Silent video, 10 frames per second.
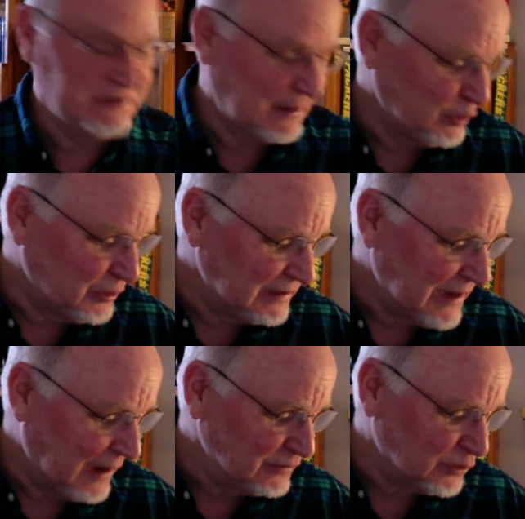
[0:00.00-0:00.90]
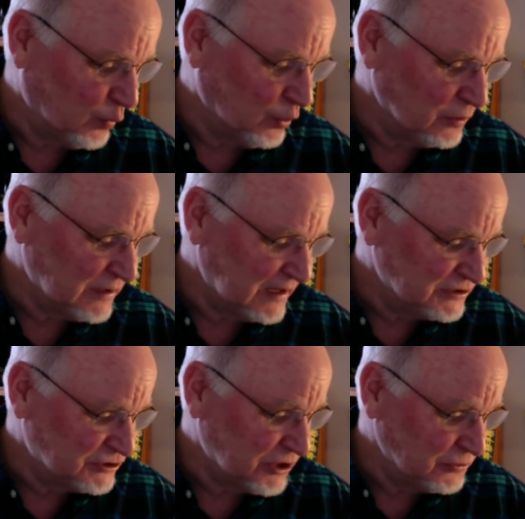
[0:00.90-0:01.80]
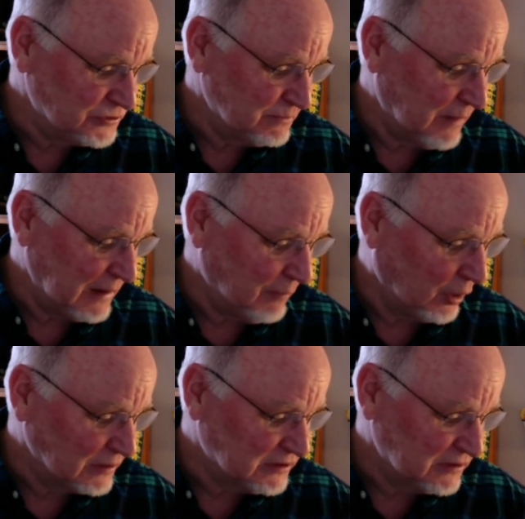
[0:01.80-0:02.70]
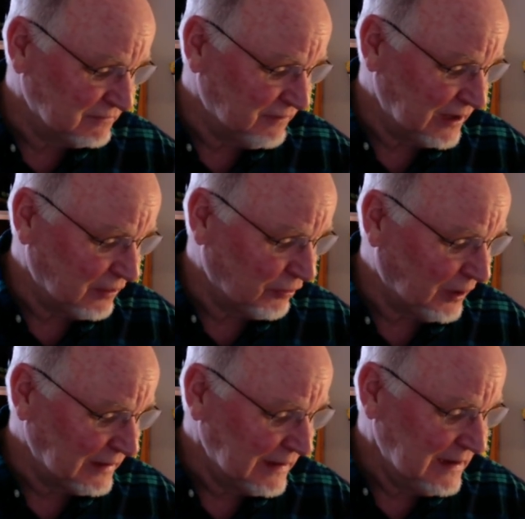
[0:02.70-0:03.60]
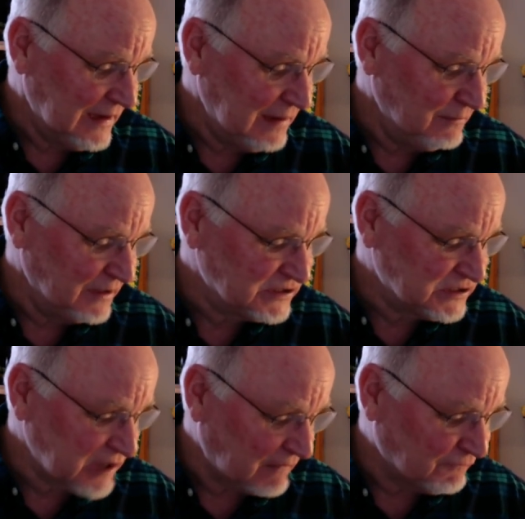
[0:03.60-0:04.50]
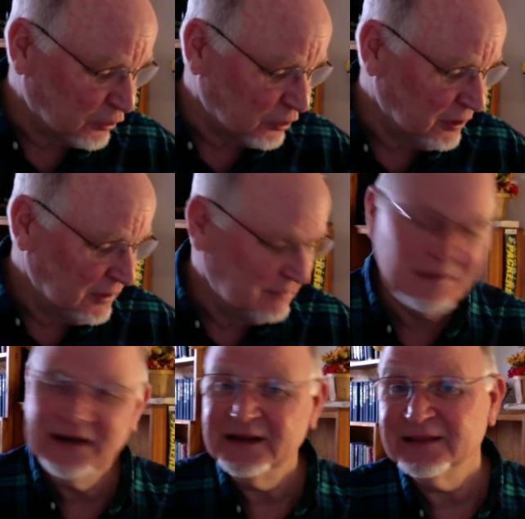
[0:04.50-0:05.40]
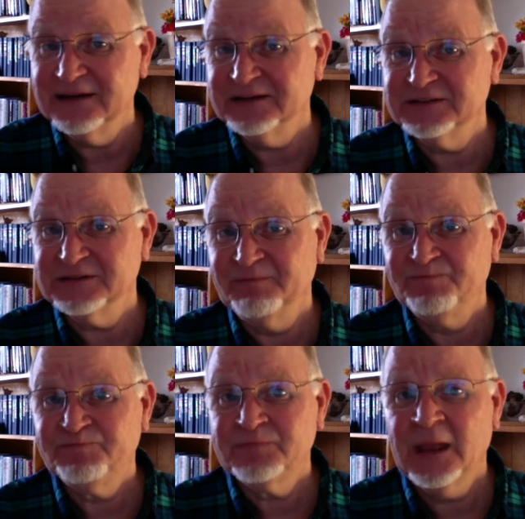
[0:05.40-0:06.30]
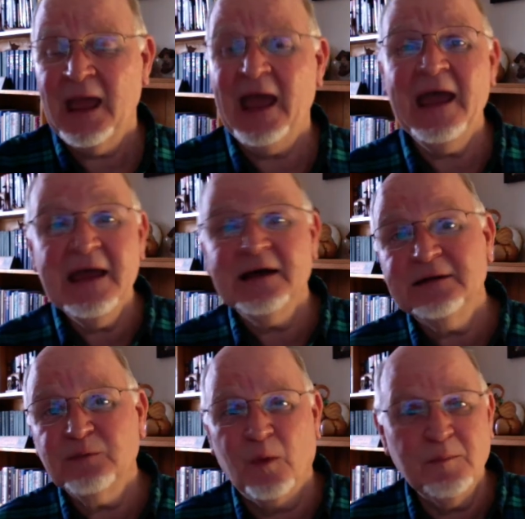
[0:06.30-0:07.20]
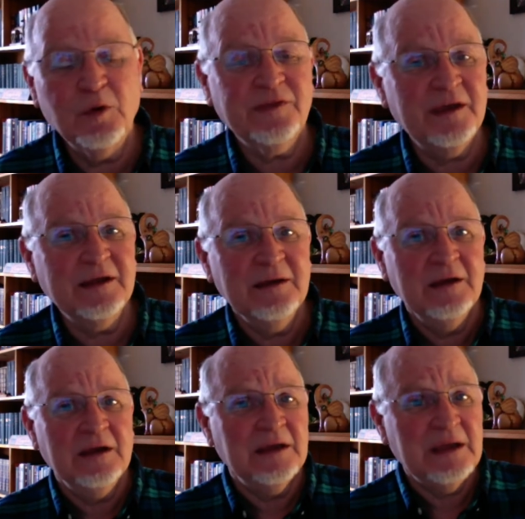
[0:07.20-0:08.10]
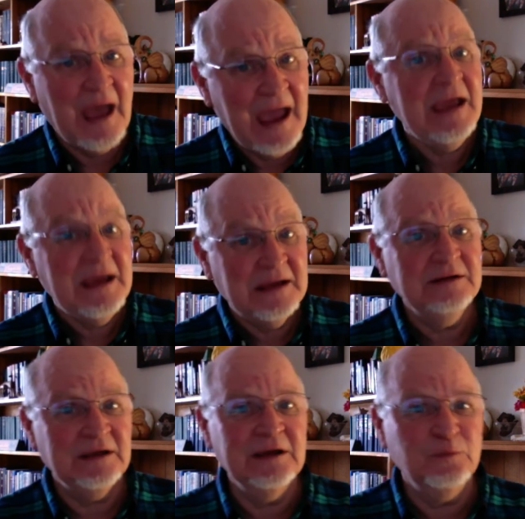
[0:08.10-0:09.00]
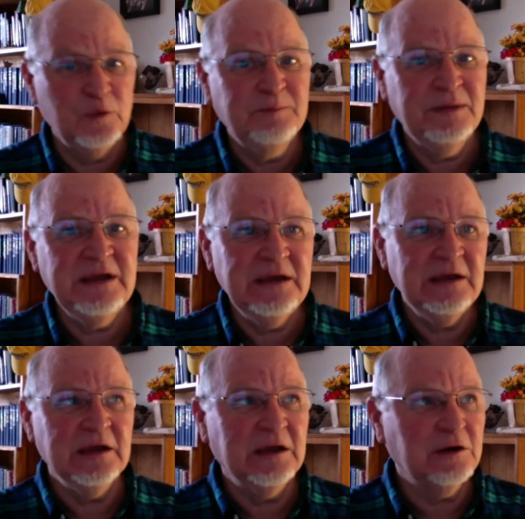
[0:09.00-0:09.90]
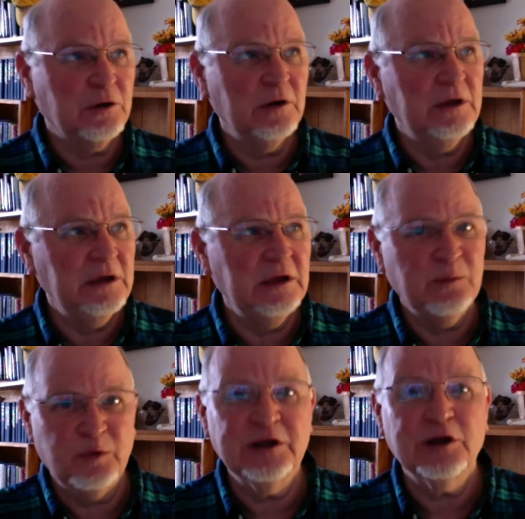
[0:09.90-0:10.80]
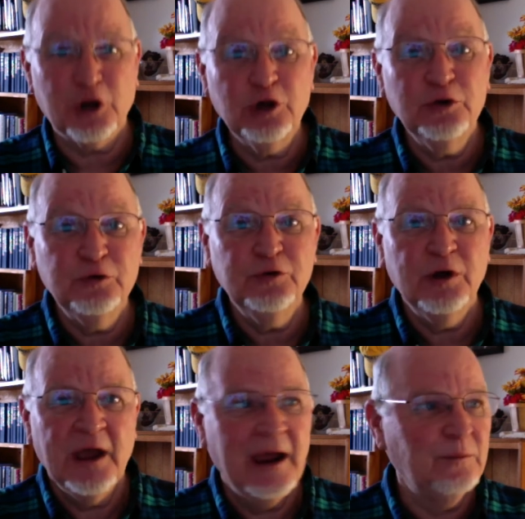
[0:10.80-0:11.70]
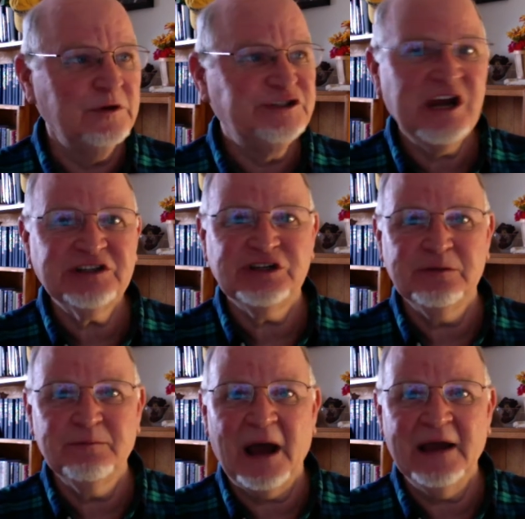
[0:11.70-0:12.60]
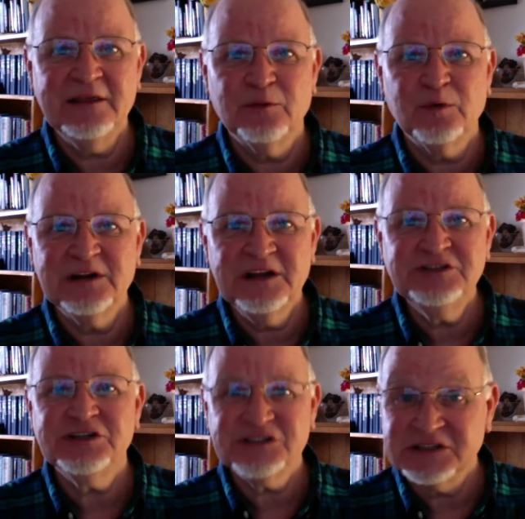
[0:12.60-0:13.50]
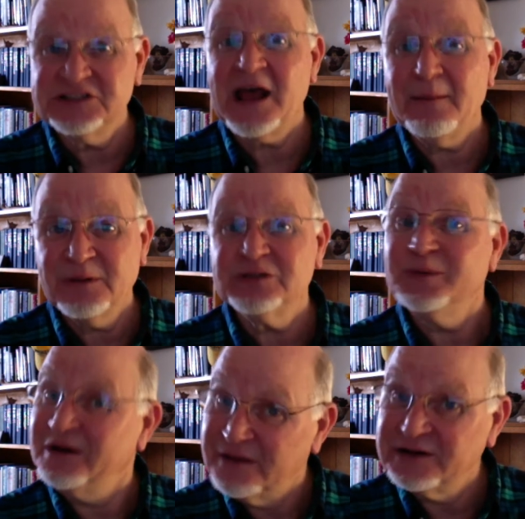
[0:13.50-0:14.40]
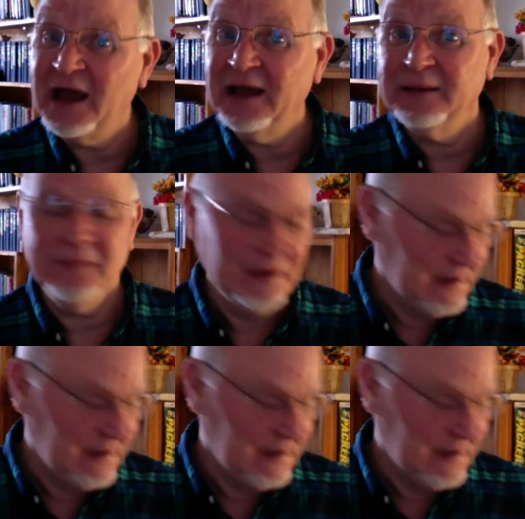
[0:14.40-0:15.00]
I'm looking now at the word that is chosen by Mark to convey the thought. He must suffer many things. And one more thing, and it would include a rejection by the religious establishment of the time.